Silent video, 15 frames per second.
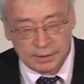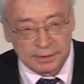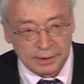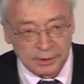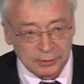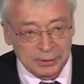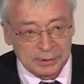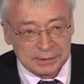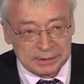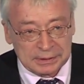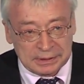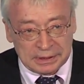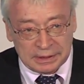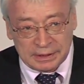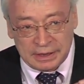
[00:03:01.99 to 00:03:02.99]
Now,
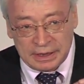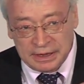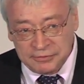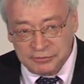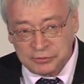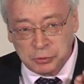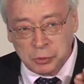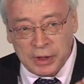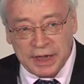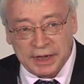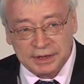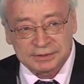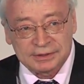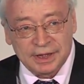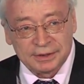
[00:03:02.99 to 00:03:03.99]
if you
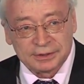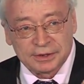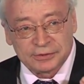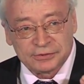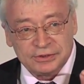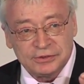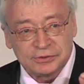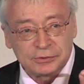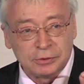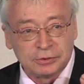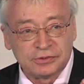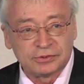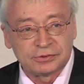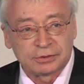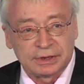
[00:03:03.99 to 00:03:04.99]
act under these
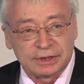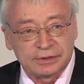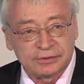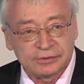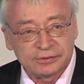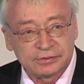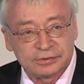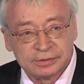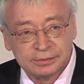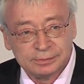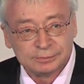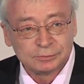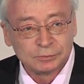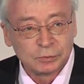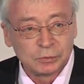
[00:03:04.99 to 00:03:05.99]
constraints,
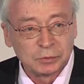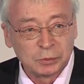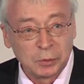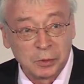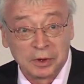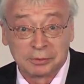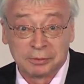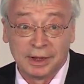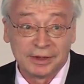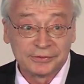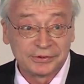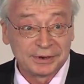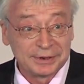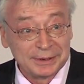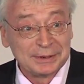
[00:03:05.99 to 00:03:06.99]
or
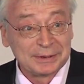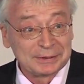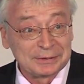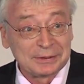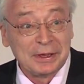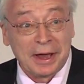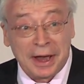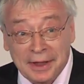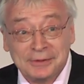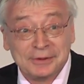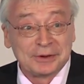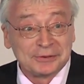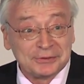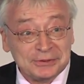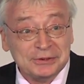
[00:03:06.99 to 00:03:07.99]
rather
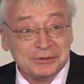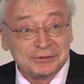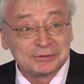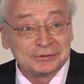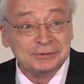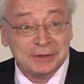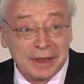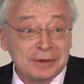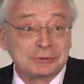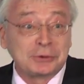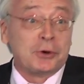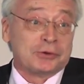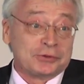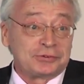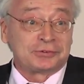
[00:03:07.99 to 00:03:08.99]
under these
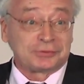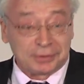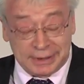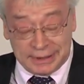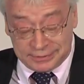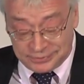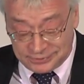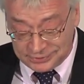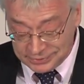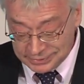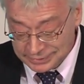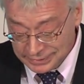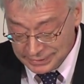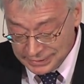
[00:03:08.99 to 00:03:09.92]
non-constraints,